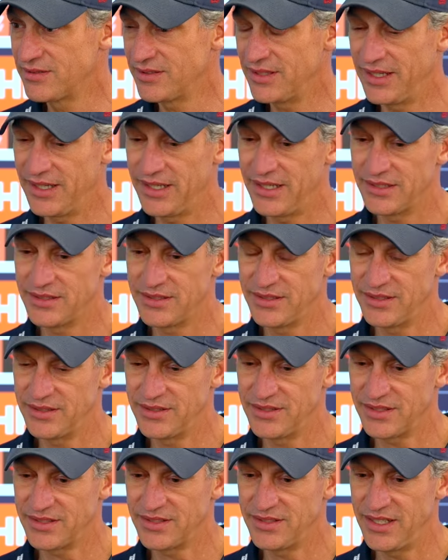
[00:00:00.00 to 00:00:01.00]
to
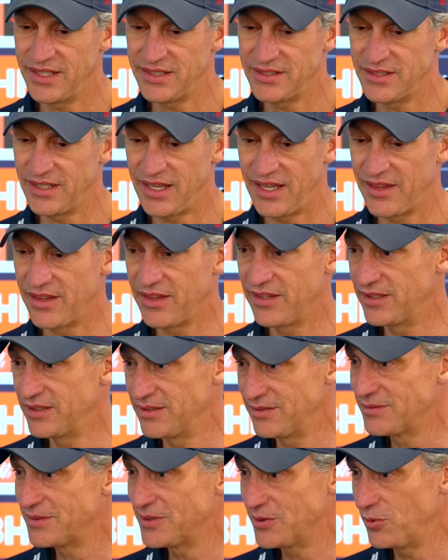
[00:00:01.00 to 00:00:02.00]
success other
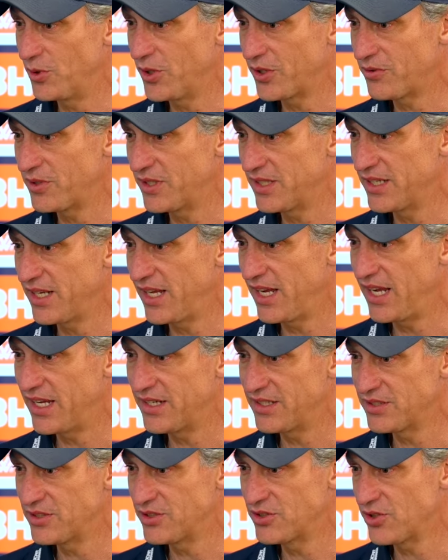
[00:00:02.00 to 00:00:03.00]
than to work really
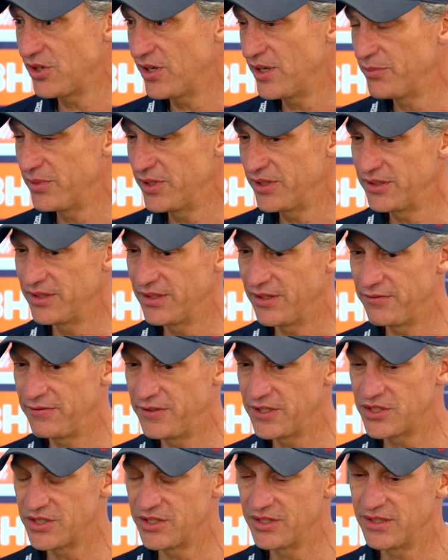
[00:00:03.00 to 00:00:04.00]
hard and to try and be
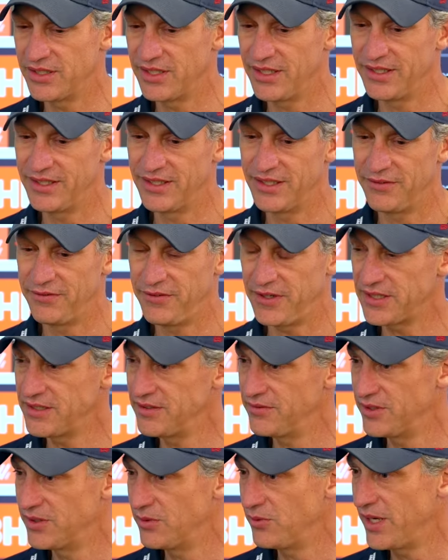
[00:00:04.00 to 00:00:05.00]
efficient and
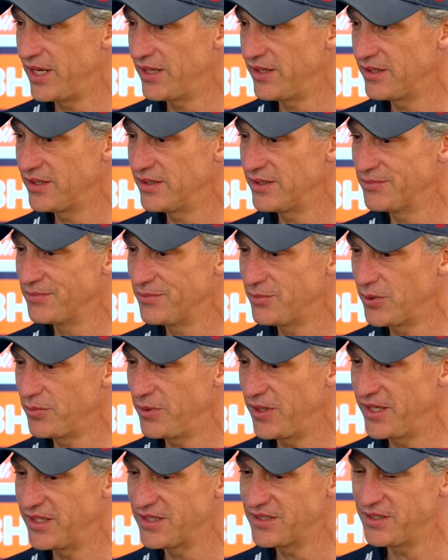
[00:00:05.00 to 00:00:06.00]
effective in the way that you
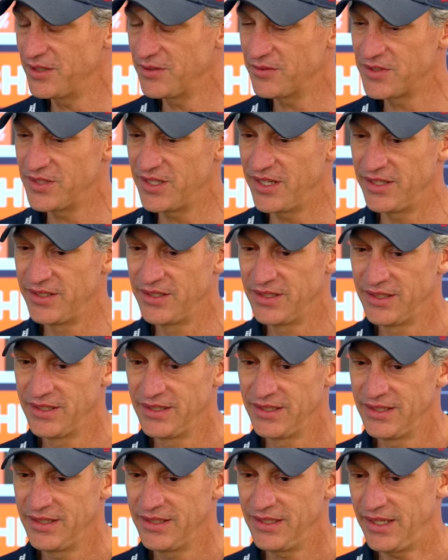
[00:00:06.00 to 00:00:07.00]
prepare yourself. So
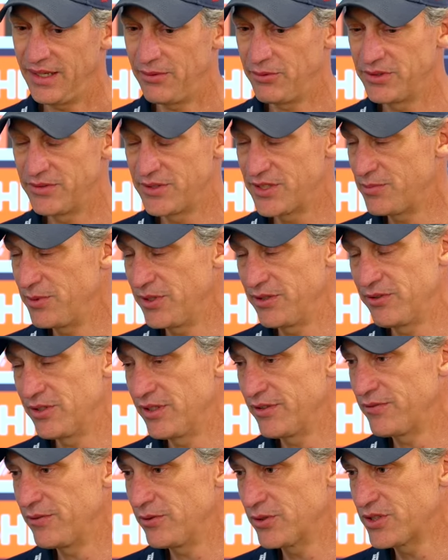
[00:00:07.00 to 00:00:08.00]
we've just been
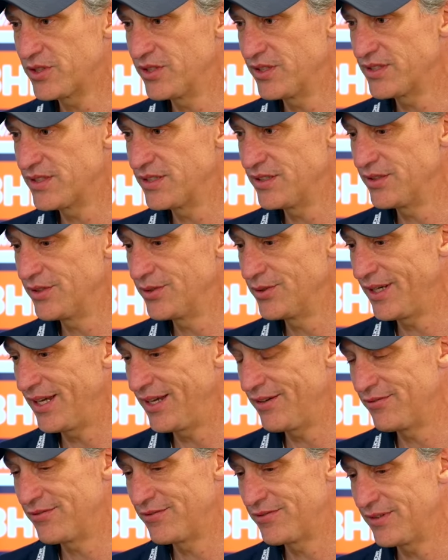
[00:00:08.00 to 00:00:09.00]
really fortunate to
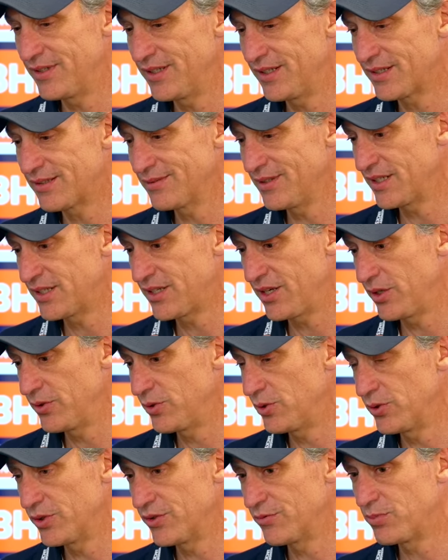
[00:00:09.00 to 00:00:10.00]
have a
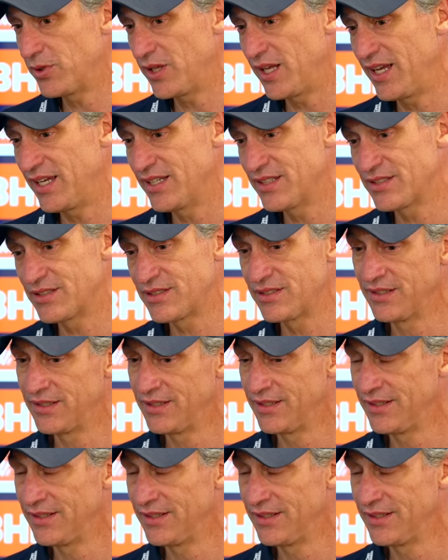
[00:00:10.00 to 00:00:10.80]
cohort of players